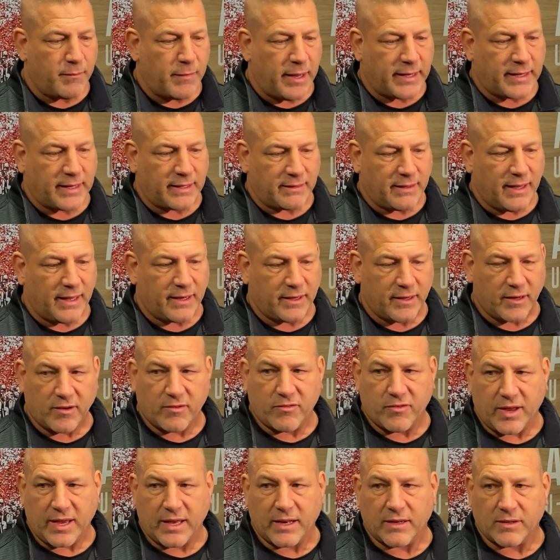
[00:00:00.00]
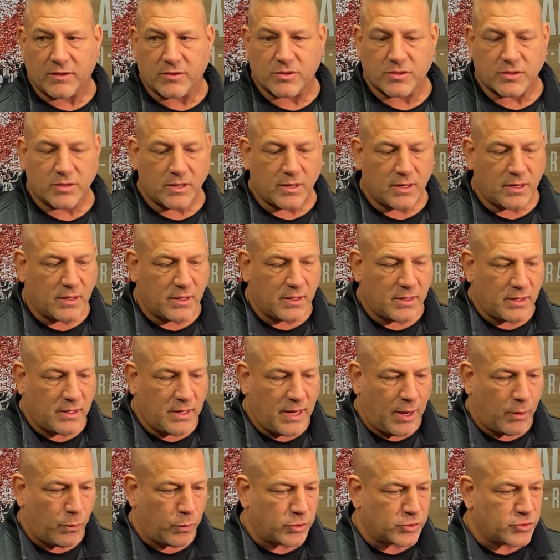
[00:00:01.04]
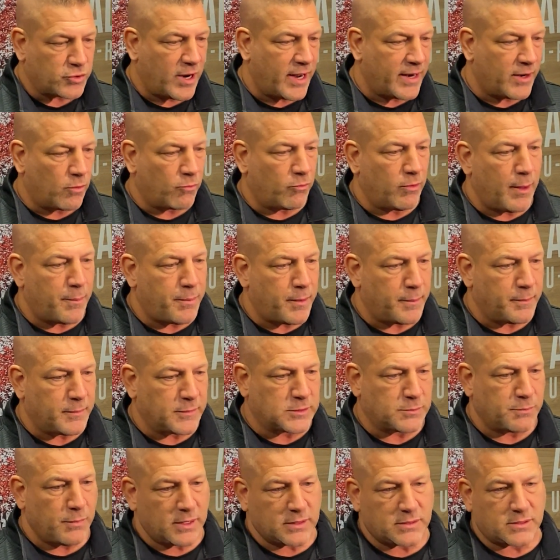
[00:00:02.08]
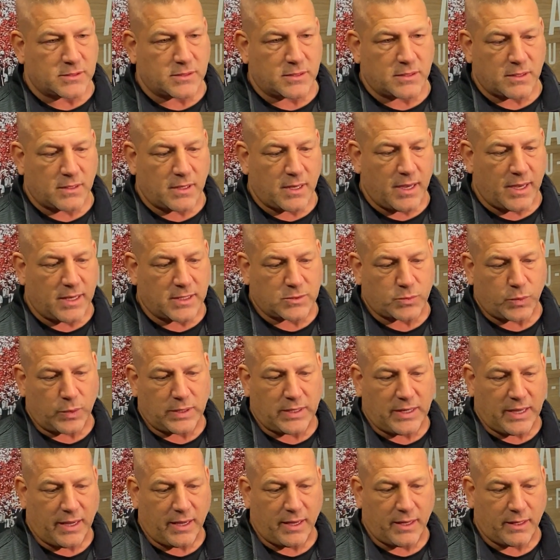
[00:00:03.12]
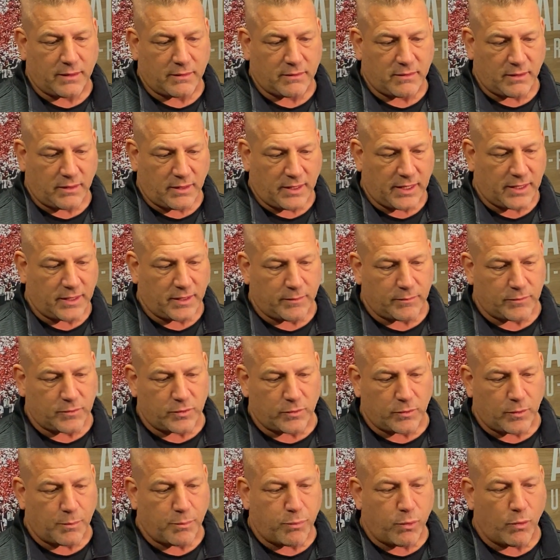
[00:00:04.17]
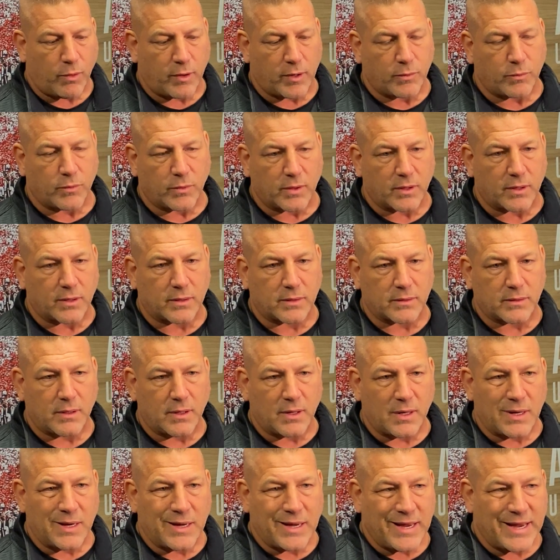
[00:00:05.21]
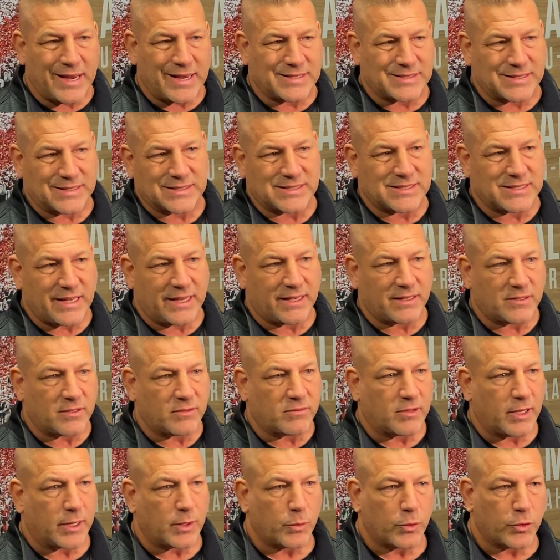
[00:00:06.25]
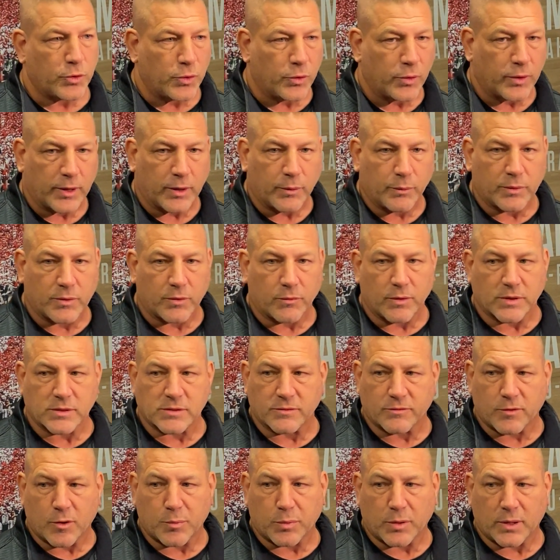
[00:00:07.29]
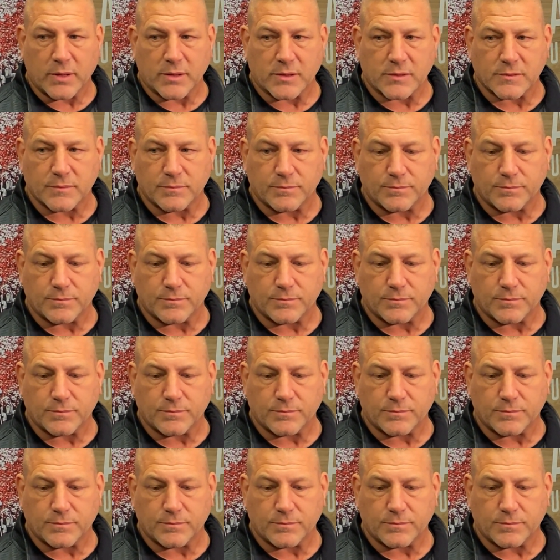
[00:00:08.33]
making that an advantage. And we're trying to rep him as much as we can to get him to a point where he's instinctive like we're doing it with the rest of our players.